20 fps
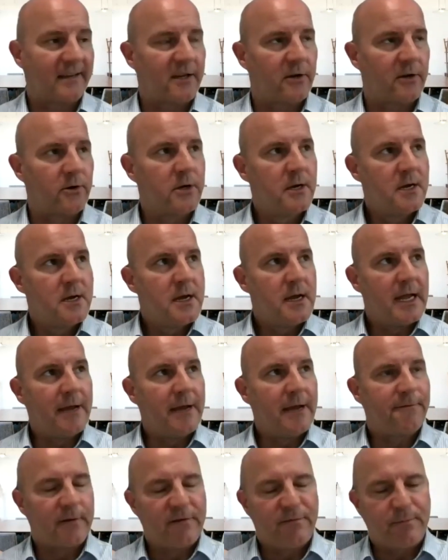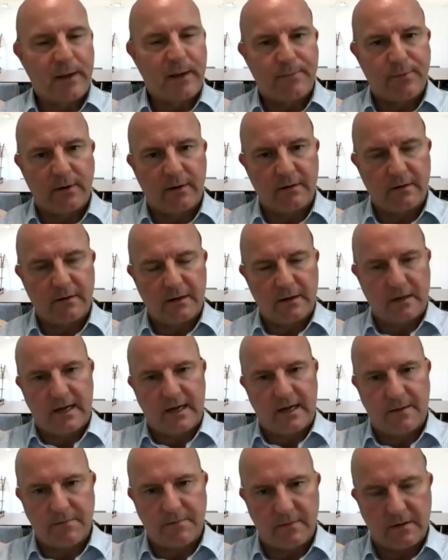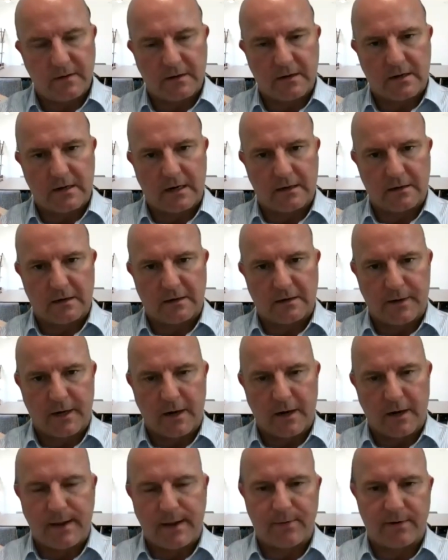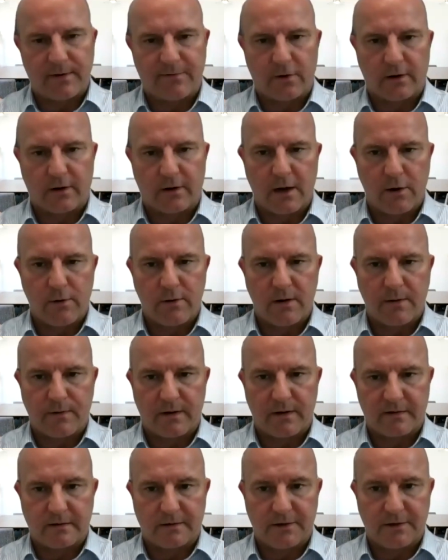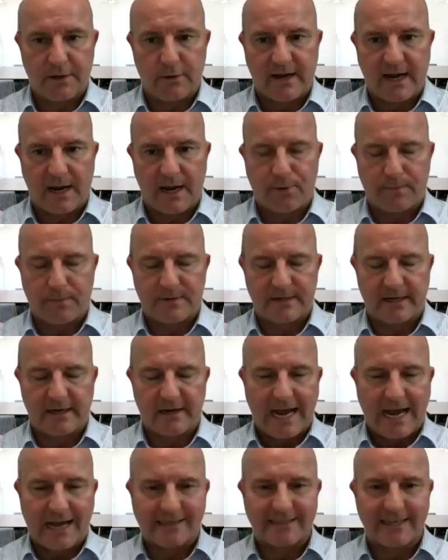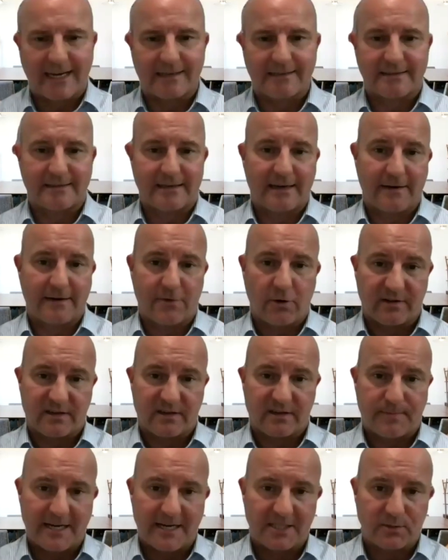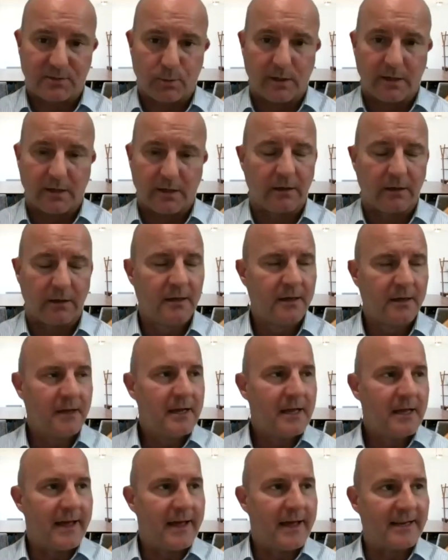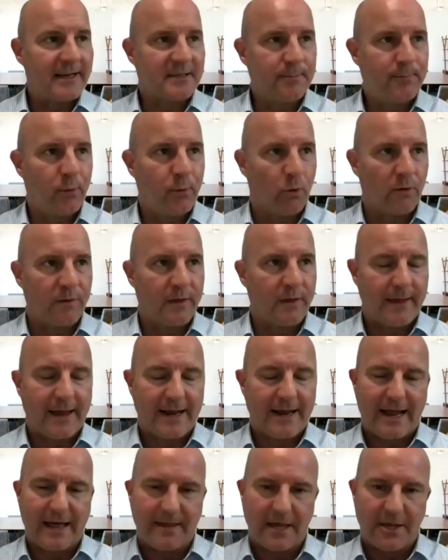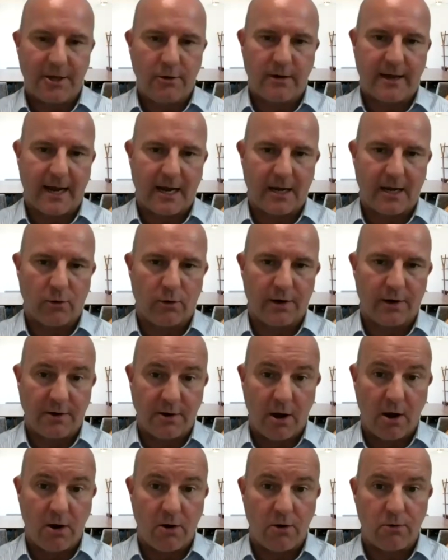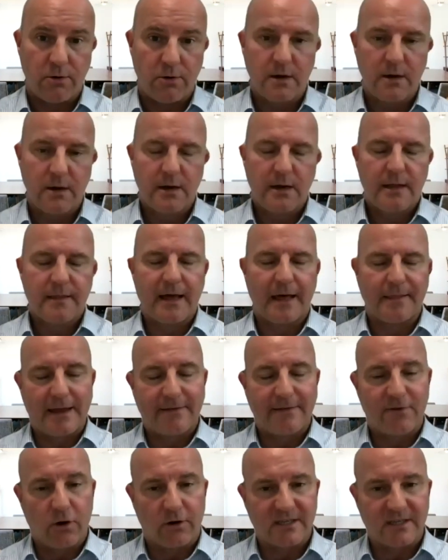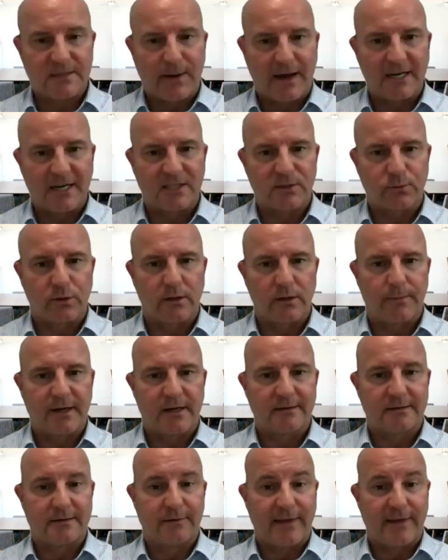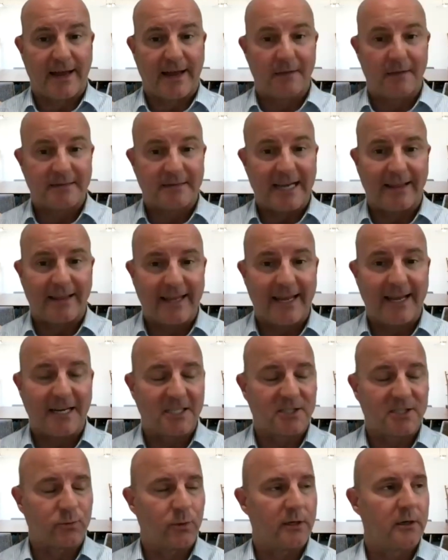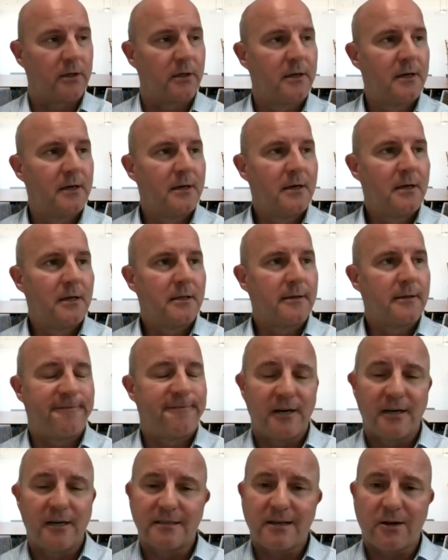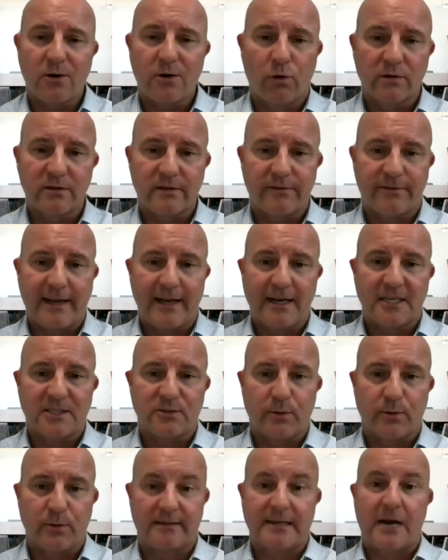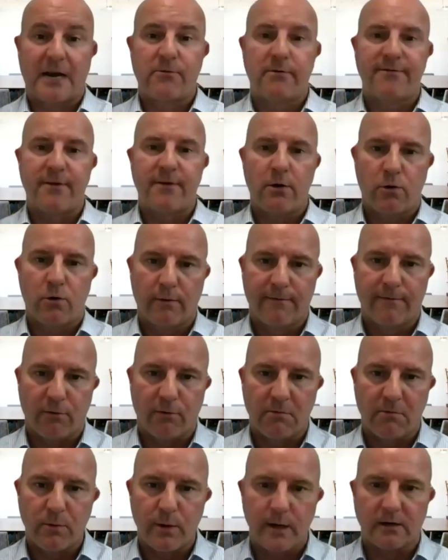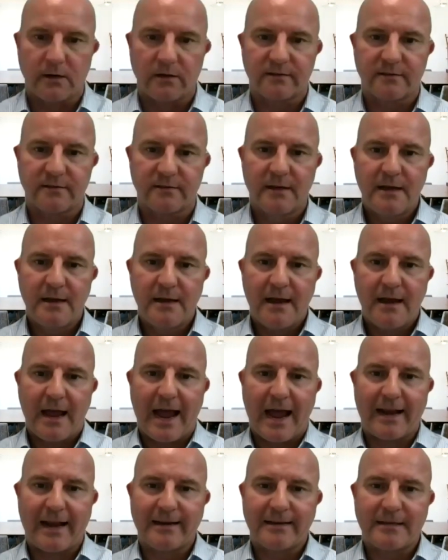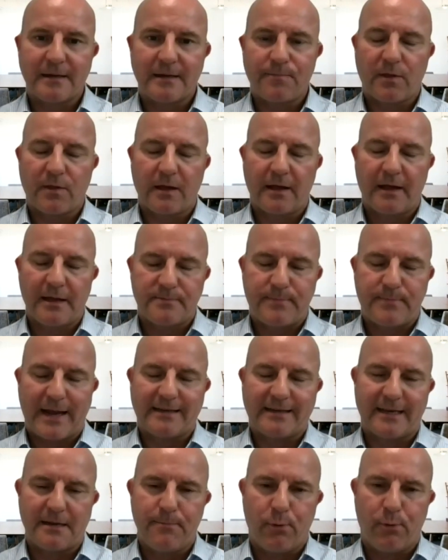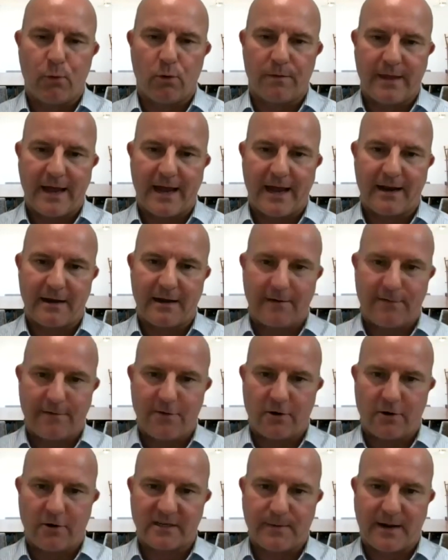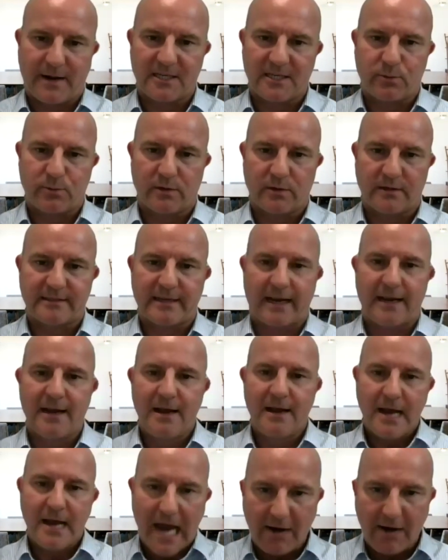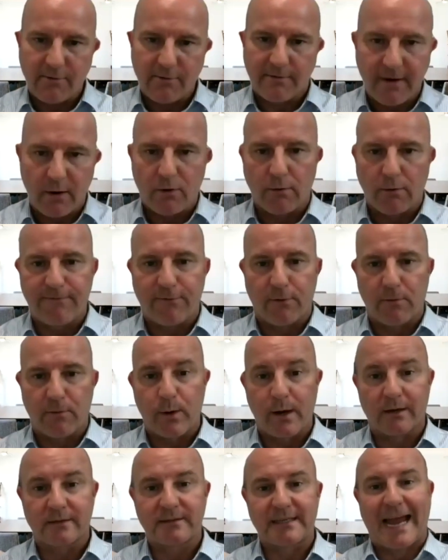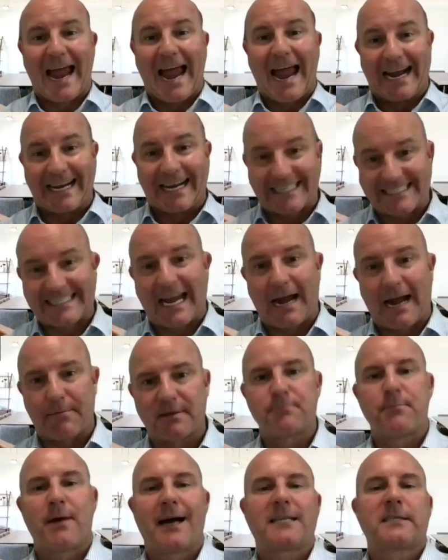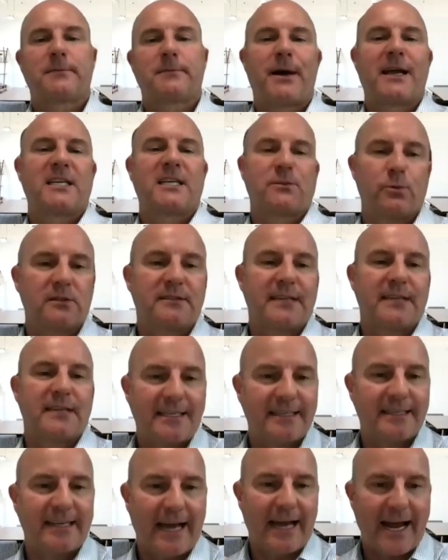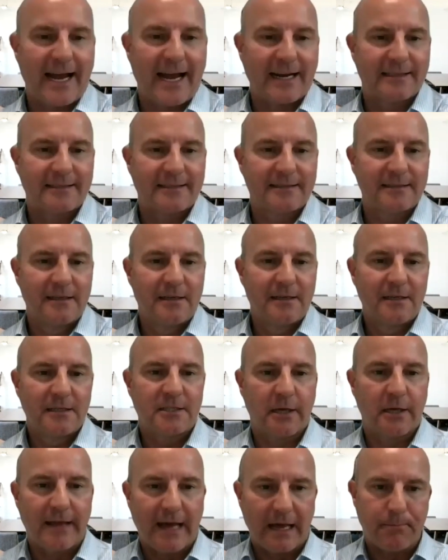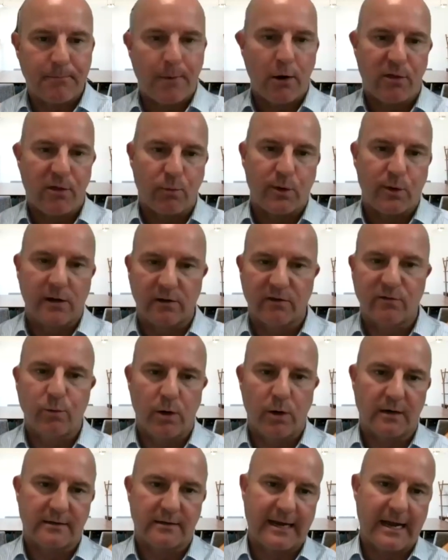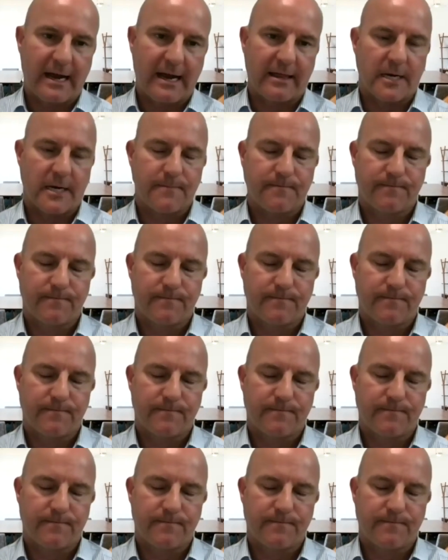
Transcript: So if people, people have got own a UK property and assets and have got Spanish will, then it's important that they let their UK lawyer know that they've got a Spanish will, because if they update the English will, the first clause of an English will is I revoke all form wills. And it's basically important that if they've got a Spanish will to say, I revoke all form wills except my Spanish will dated X, so that both wills work together.